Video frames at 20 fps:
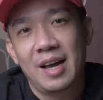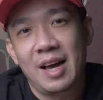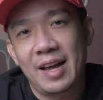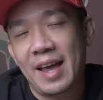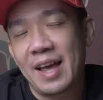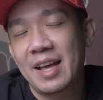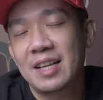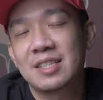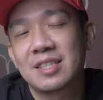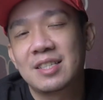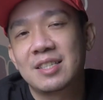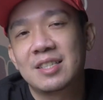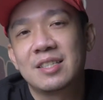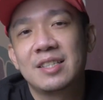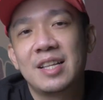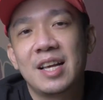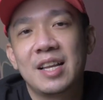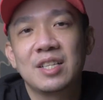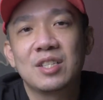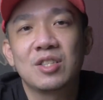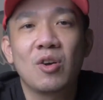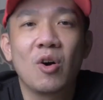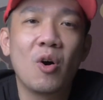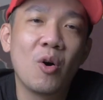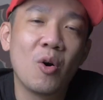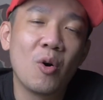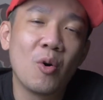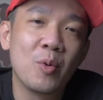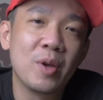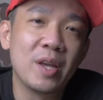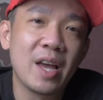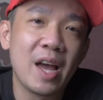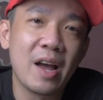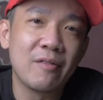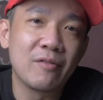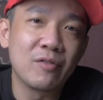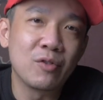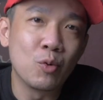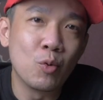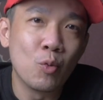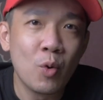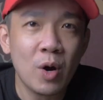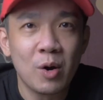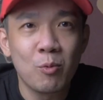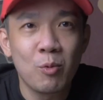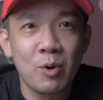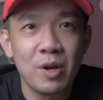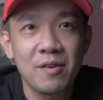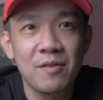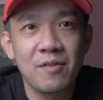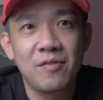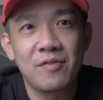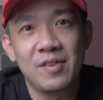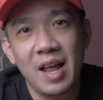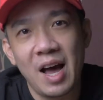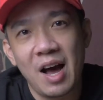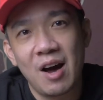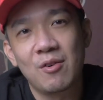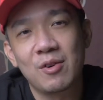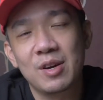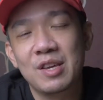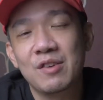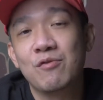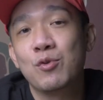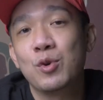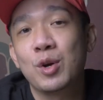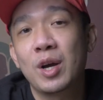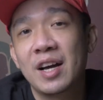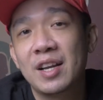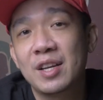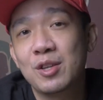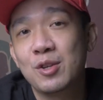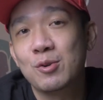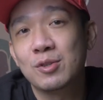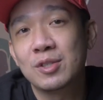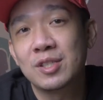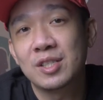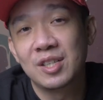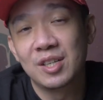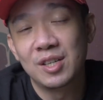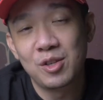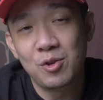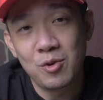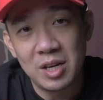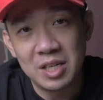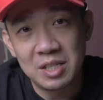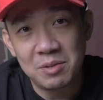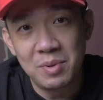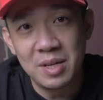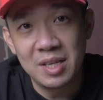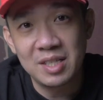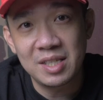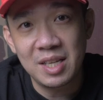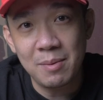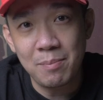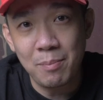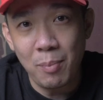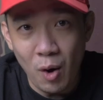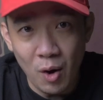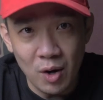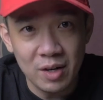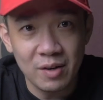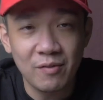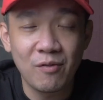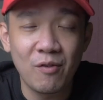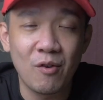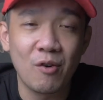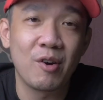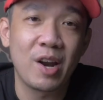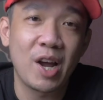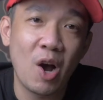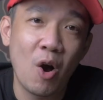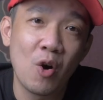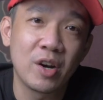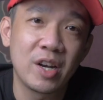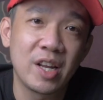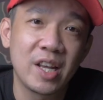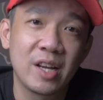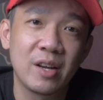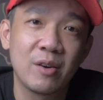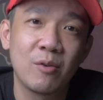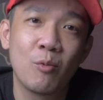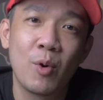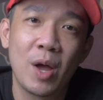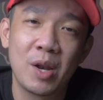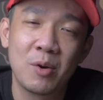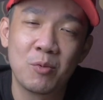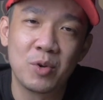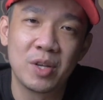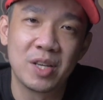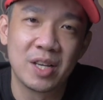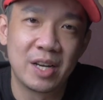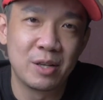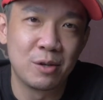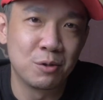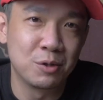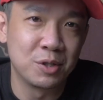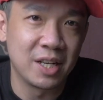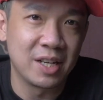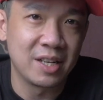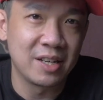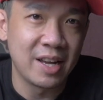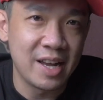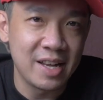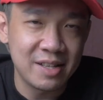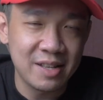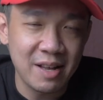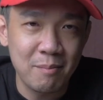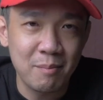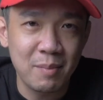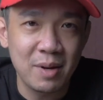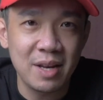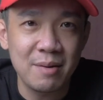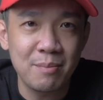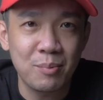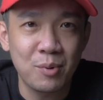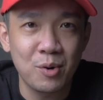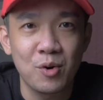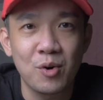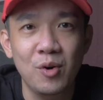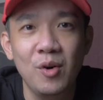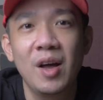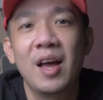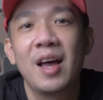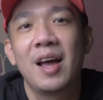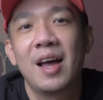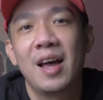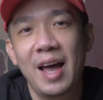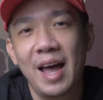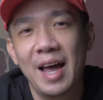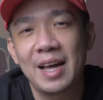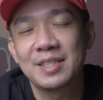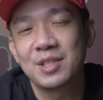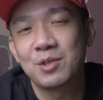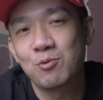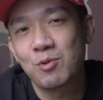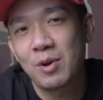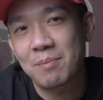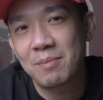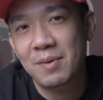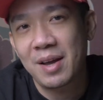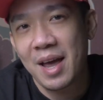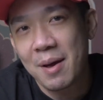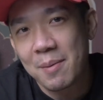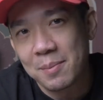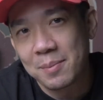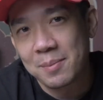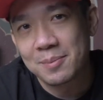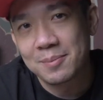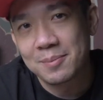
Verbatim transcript: I guess that is all we have to work with now if we can't use the USB-C port for recording when we are using the ATEM Mini Pro as a webcam.